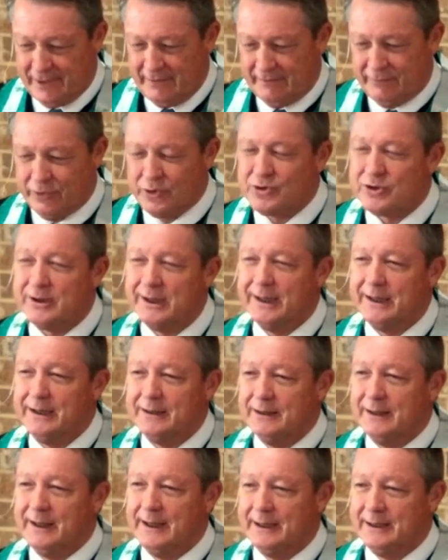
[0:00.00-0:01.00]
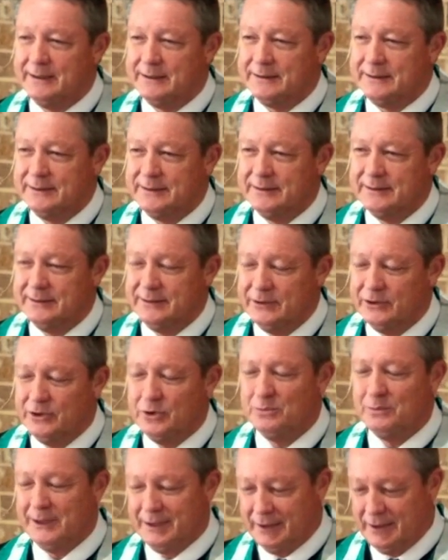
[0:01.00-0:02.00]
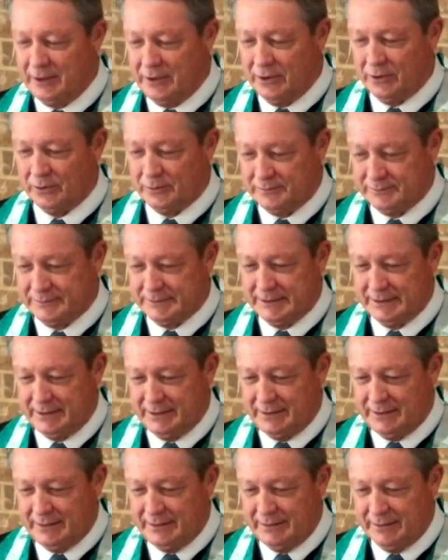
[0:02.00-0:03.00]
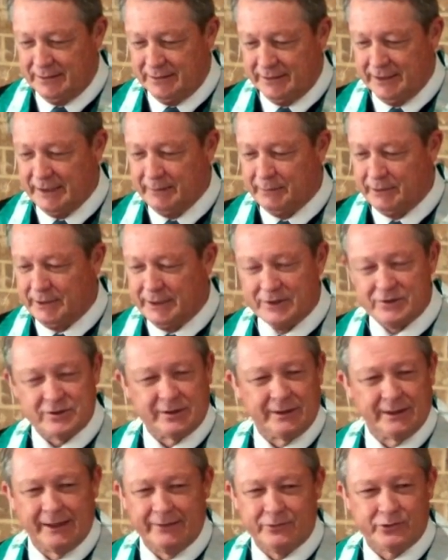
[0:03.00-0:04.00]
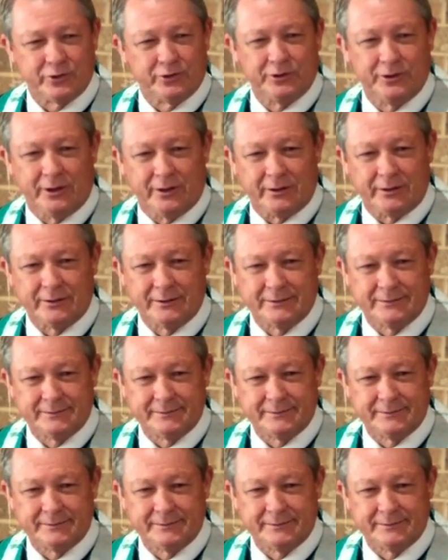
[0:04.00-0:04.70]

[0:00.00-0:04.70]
For saying that, you may go. The demon has left your daughter."